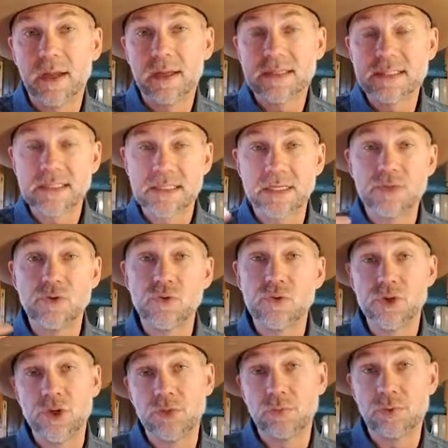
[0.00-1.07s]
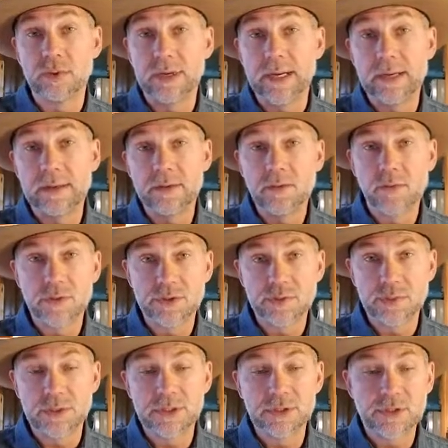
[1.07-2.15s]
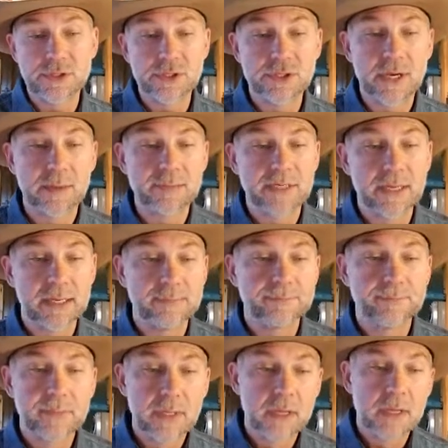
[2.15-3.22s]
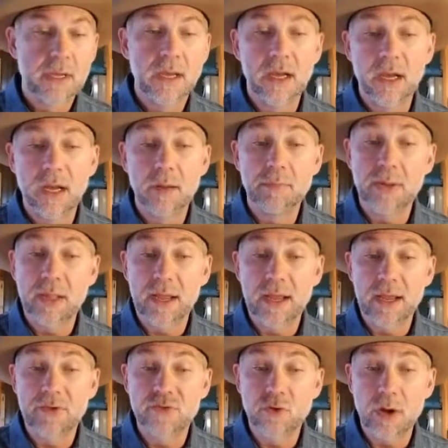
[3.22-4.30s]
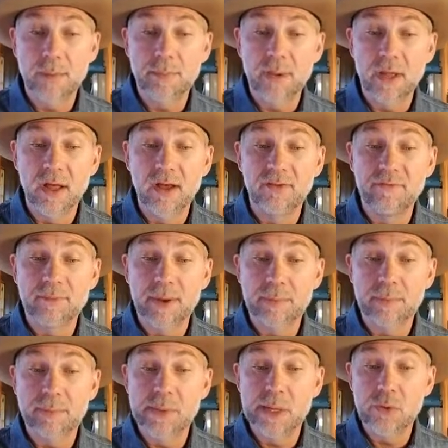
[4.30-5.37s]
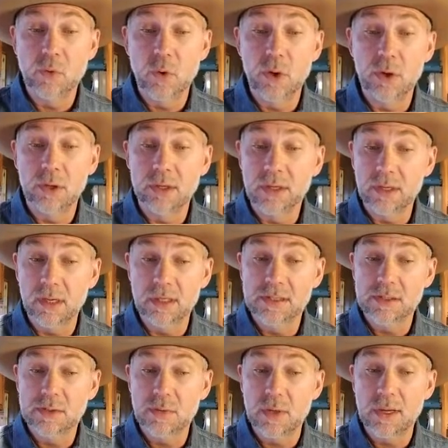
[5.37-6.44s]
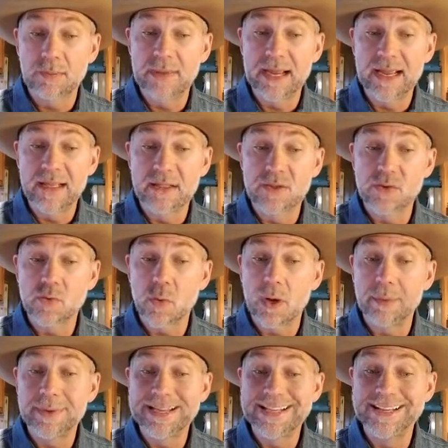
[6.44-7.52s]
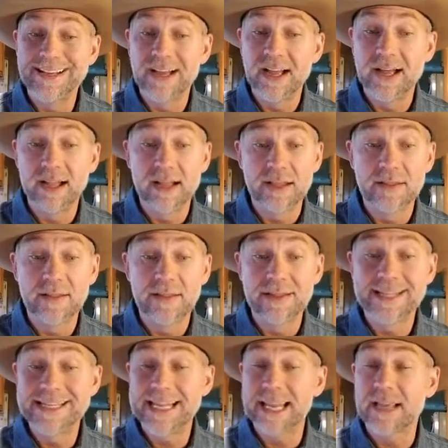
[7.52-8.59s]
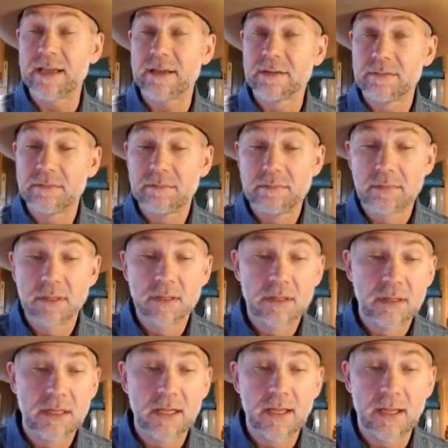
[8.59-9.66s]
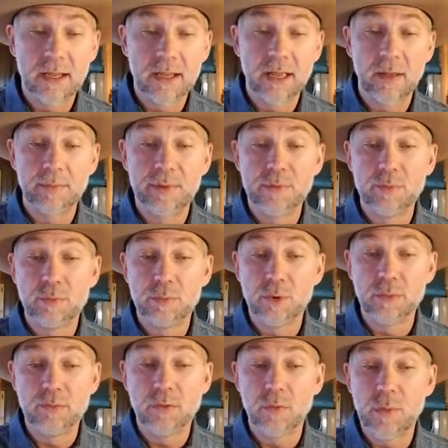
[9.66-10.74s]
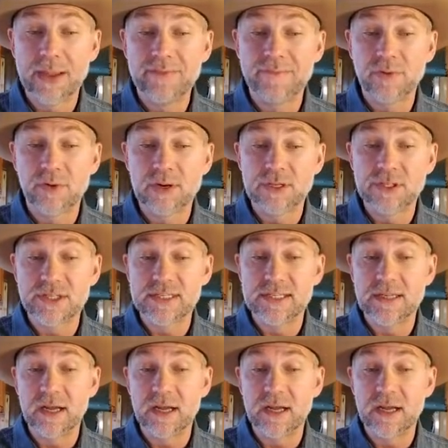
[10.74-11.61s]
signal to your brain, which reduces your appetite. Apply a drop of peppermint oil on a cotton swab and swabbing the tick help in removal. Wait for it to